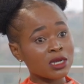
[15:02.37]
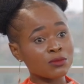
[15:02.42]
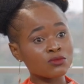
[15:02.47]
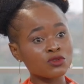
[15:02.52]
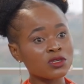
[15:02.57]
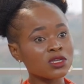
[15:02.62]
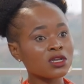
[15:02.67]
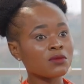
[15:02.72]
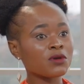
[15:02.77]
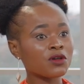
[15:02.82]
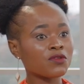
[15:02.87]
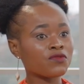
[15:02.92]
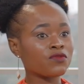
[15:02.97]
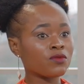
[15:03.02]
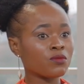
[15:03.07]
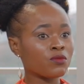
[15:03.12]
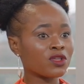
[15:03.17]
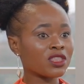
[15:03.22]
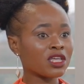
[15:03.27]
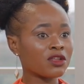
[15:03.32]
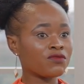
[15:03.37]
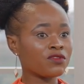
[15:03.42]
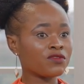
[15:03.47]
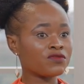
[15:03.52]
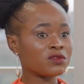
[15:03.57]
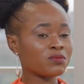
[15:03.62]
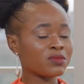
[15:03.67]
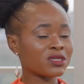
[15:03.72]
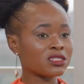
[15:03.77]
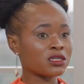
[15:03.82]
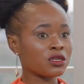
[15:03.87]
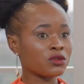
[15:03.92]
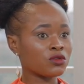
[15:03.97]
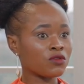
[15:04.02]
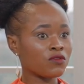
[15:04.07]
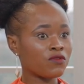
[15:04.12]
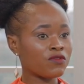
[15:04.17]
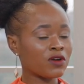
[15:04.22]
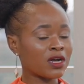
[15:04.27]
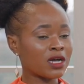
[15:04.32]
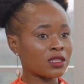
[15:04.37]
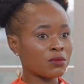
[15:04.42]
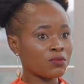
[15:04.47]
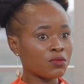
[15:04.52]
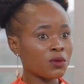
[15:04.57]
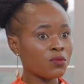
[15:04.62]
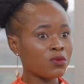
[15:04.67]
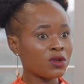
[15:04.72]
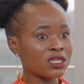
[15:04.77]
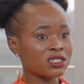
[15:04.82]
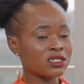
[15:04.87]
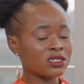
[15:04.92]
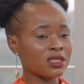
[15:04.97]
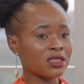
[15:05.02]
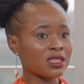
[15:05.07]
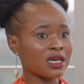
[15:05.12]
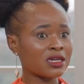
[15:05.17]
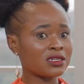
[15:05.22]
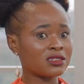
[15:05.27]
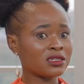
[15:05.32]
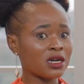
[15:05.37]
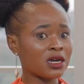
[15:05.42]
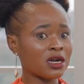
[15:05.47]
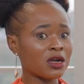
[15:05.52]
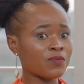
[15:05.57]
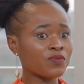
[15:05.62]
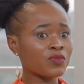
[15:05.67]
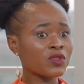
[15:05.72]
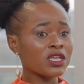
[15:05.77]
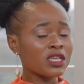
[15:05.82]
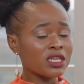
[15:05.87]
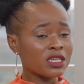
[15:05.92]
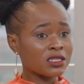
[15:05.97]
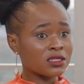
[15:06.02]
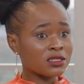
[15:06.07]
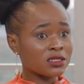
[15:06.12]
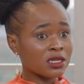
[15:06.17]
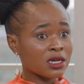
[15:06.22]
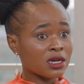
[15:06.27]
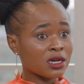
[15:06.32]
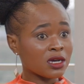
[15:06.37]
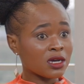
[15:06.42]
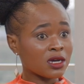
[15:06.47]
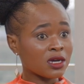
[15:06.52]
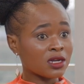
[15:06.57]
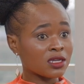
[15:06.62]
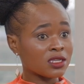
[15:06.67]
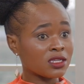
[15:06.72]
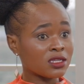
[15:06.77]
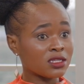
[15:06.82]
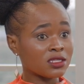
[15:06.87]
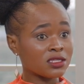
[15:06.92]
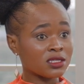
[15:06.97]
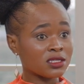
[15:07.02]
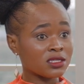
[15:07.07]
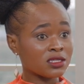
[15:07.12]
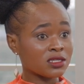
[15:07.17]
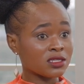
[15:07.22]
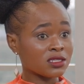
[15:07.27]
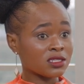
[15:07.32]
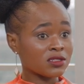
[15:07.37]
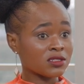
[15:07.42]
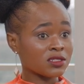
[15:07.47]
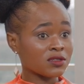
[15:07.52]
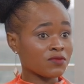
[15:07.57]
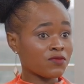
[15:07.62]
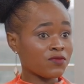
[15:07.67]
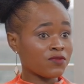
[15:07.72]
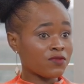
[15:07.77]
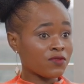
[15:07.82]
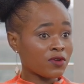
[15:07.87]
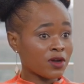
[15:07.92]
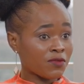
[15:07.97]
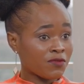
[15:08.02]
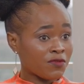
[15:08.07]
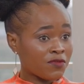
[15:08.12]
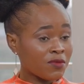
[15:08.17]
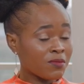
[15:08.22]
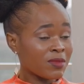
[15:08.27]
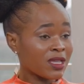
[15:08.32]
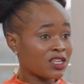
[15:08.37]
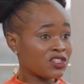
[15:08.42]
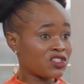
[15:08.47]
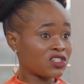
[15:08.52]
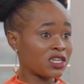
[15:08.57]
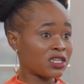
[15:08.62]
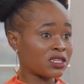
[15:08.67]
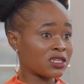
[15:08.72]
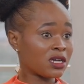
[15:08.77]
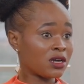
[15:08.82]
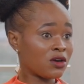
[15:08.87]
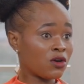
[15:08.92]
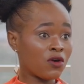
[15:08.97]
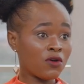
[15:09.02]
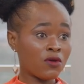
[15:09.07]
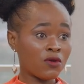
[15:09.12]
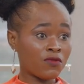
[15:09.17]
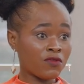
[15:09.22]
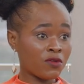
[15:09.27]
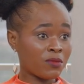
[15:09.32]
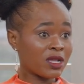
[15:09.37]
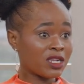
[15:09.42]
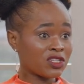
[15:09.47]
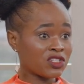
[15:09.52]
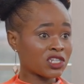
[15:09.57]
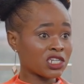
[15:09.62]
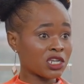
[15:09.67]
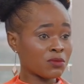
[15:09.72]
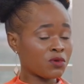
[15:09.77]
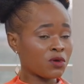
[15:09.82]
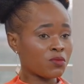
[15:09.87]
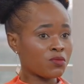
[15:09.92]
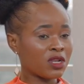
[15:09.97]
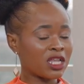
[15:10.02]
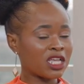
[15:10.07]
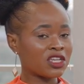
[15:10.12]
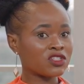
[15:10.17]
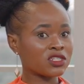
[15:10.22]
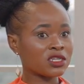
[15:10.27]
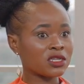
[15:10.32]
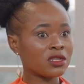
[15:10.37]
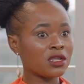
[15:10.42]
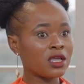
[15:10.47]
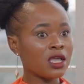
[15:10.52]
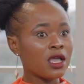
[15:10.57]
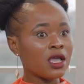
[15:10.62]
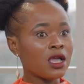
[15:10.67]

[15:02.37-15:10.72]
I'm talking about more than fifty percent of uh, the population that um, is uh, it's, it's, it's a, a female gender or female gender population.